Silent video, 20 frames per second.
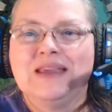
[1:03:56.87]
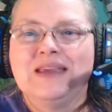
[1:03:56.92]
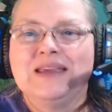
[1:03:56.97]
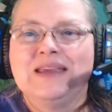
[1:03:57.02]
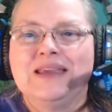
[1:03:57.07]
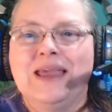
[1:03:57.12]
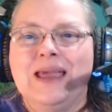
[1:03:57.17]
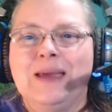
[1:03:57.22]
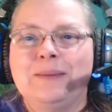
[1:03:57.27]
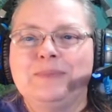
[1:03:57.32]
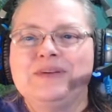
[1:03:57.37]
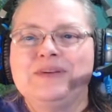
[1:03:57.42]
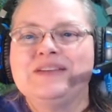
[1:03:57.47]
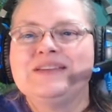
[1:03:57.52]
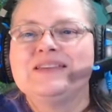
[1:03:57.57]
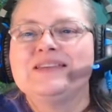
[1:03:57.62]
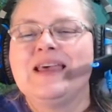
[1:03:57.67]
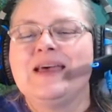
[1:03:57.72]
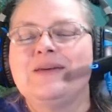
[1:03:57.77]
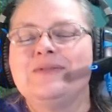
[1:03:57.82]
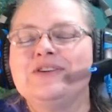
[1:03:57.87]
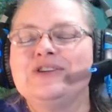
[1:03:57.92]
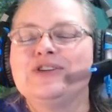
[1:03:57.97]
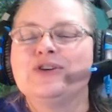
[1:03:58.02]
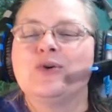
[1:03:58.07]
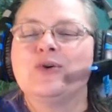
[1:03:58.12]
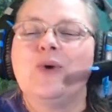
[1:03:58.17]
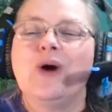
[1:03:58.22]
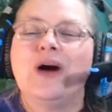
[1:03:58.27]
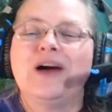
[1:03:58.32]
Captain Savage
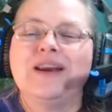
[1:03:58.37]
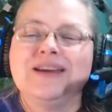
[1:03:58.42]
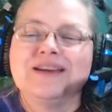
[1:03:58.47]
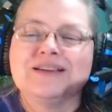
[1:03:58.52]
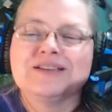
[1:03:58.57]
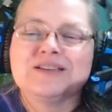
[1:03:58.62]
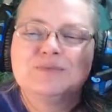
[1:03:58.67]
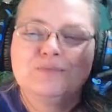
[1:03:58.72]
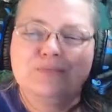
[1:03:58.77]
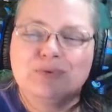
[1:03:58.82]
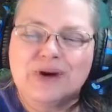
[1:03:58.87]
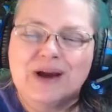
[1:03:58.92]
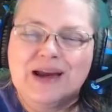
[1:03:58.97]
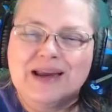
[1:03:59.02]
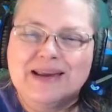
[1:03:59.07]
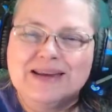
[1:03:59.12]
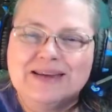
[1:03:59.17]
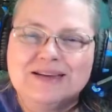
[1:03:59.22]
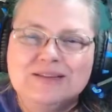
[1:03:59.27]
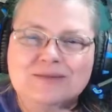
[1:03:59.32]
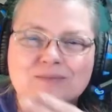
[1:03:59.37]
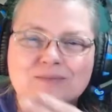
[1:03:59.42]
Aquatics, Brian,